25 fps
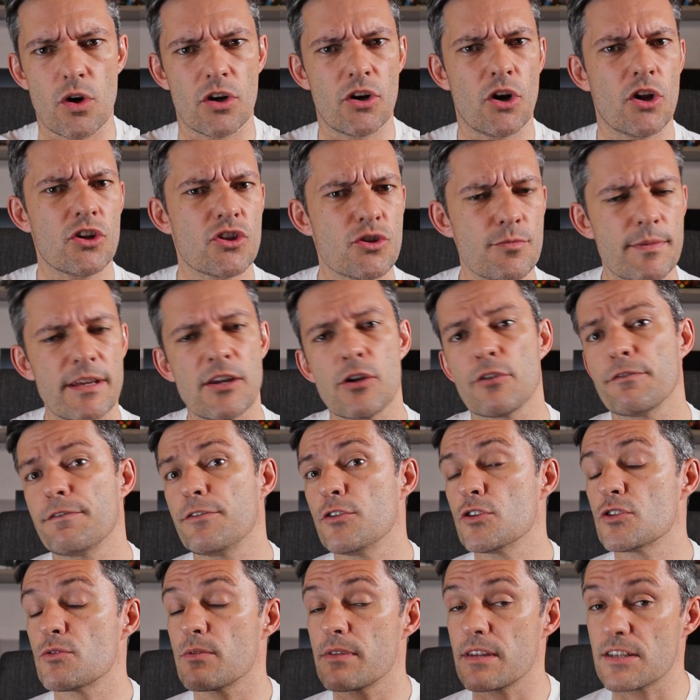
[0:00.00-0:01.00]
are not to be
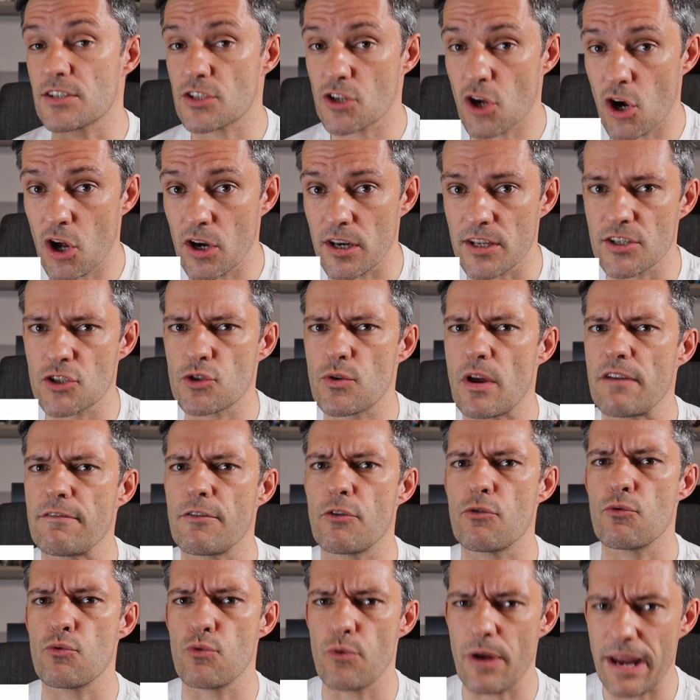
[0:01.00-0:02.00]
confused with the Scarlets, who have
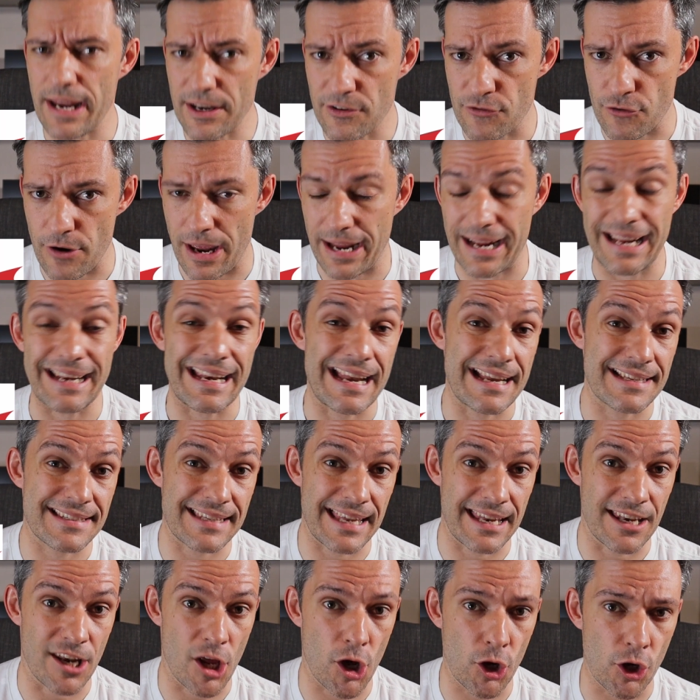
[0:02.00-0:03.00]
a red dragon as
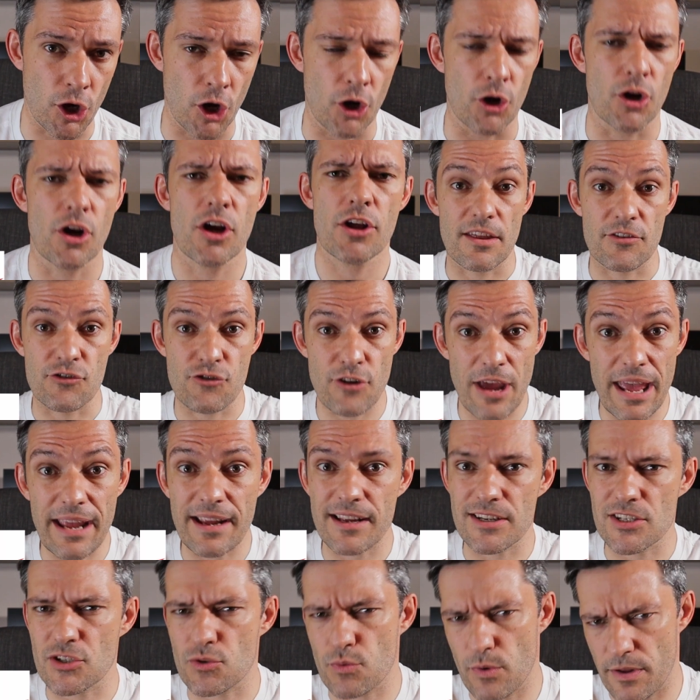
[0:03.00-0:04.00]
their logo. The
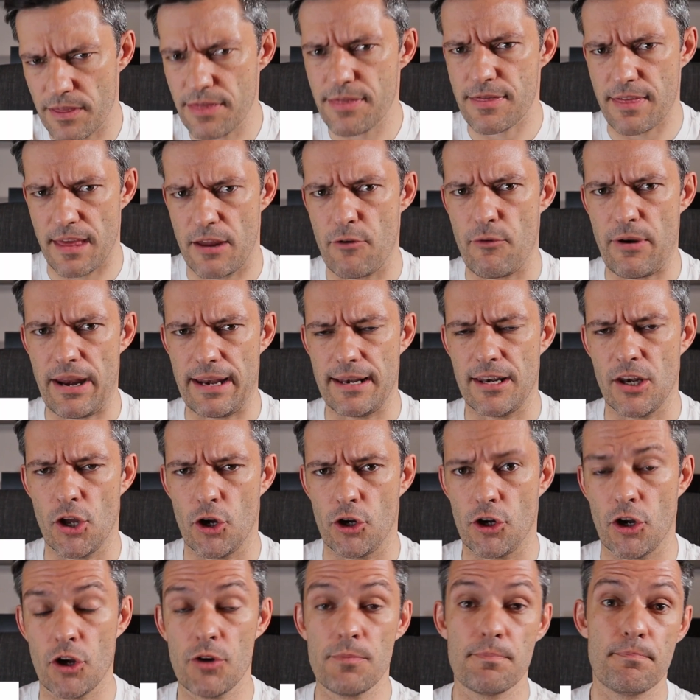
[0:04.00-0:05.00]
Dragons with their red
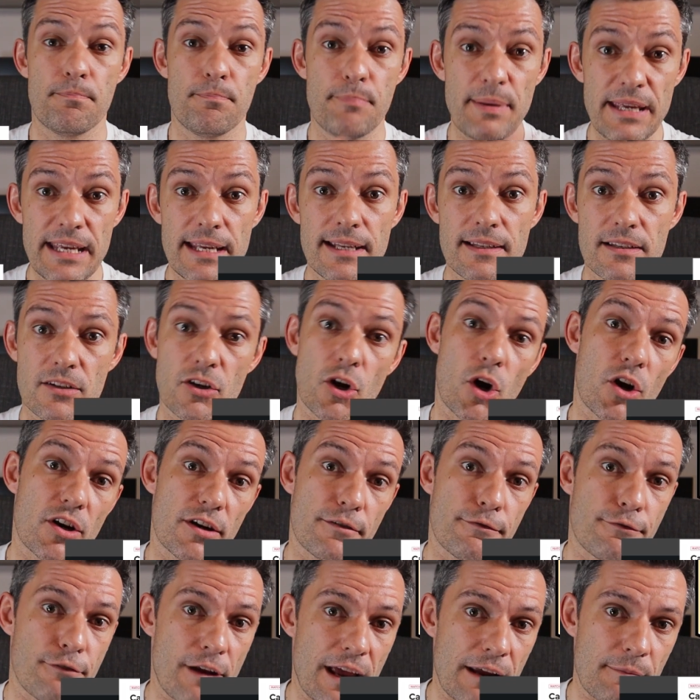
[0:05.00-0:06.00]
logo beat
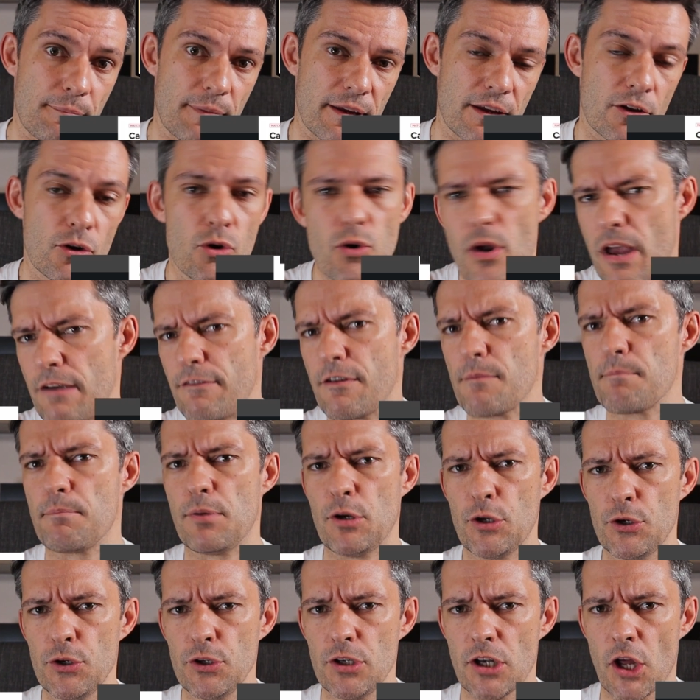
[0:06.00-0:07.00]
Cardiff Rugby, who have a
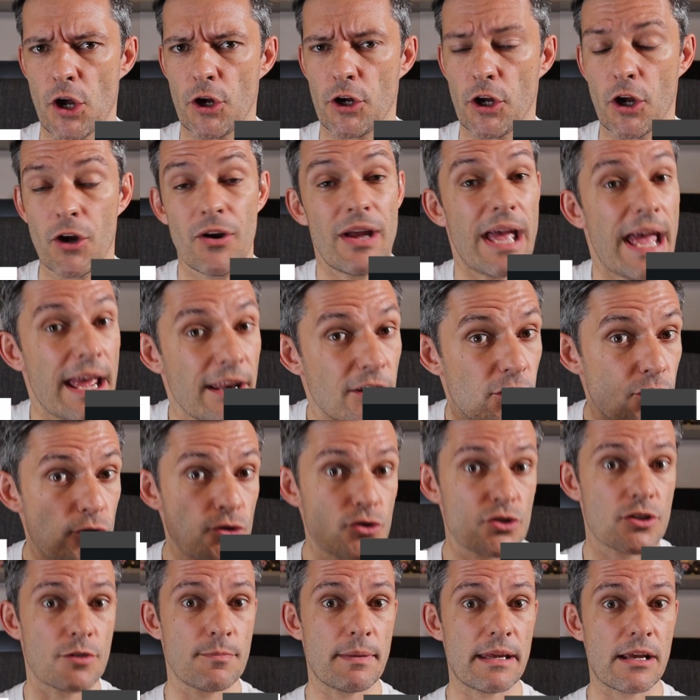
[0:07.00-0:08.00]
blue logo and
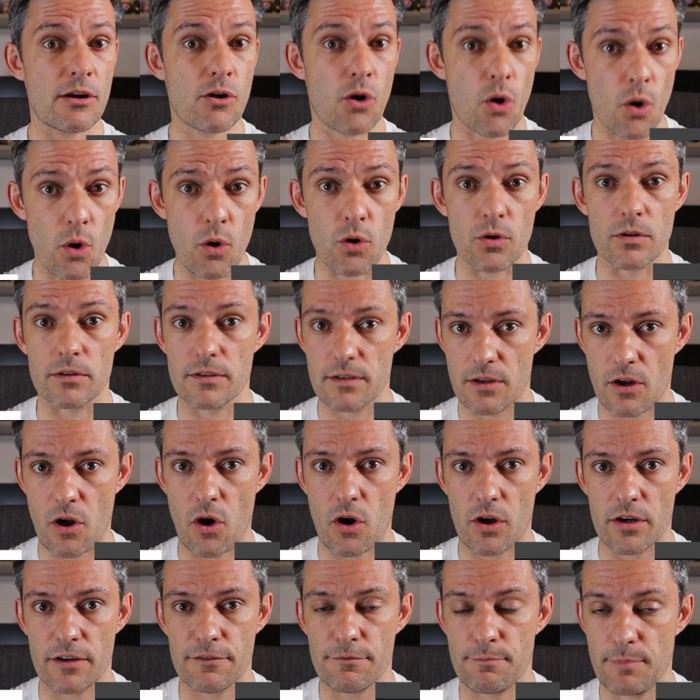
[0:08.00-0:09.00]
used to be called
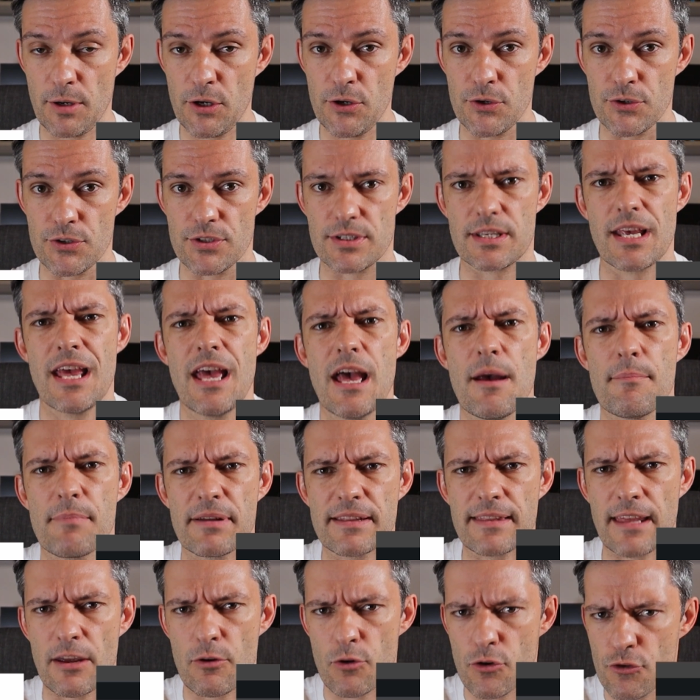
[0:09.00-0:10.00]
Cardiff Blues,
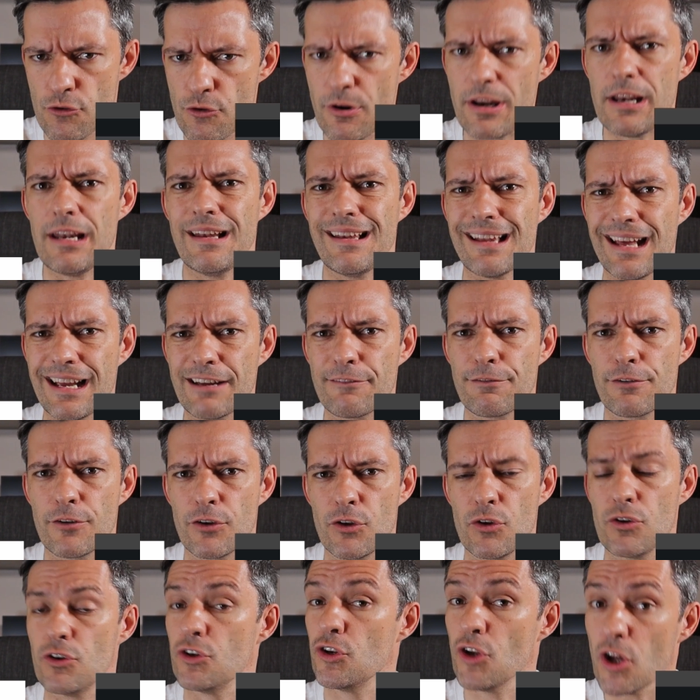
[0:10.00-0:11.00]
but they would really like for
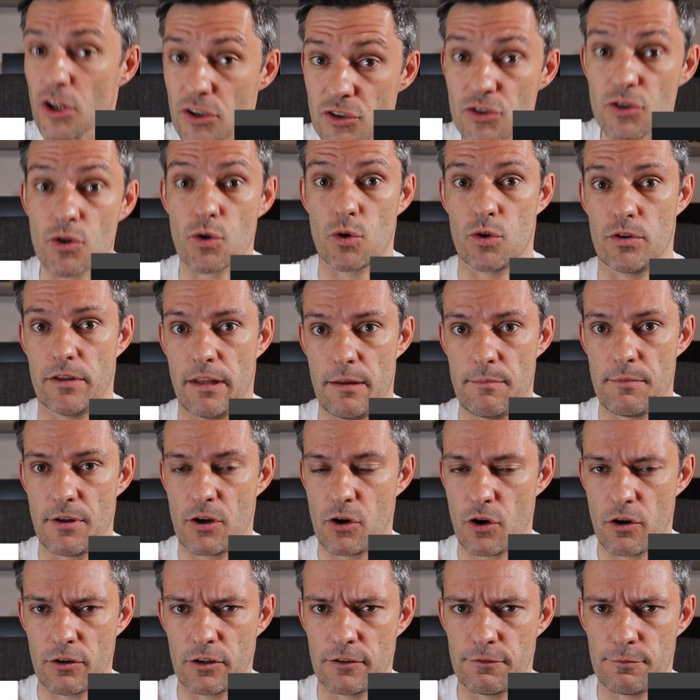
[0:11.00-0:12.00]
you not to call them the
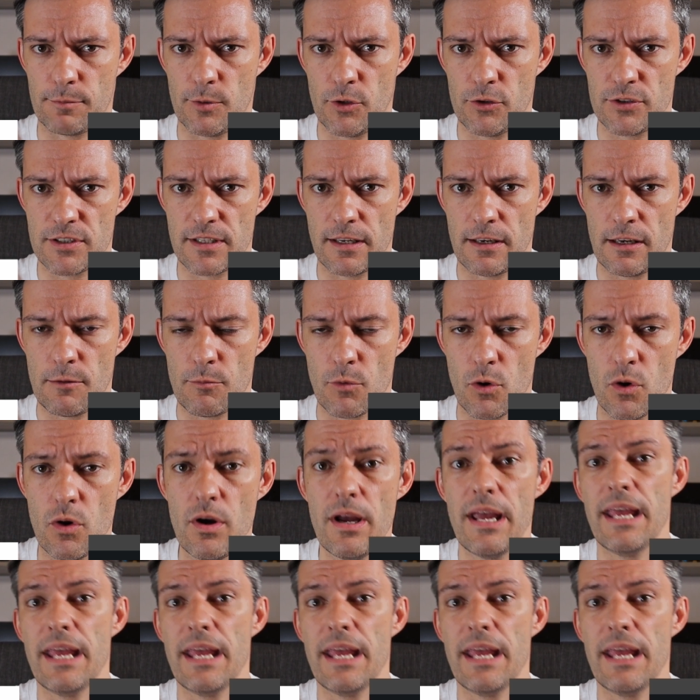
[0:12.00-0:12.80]
Cardiff Blues anymore,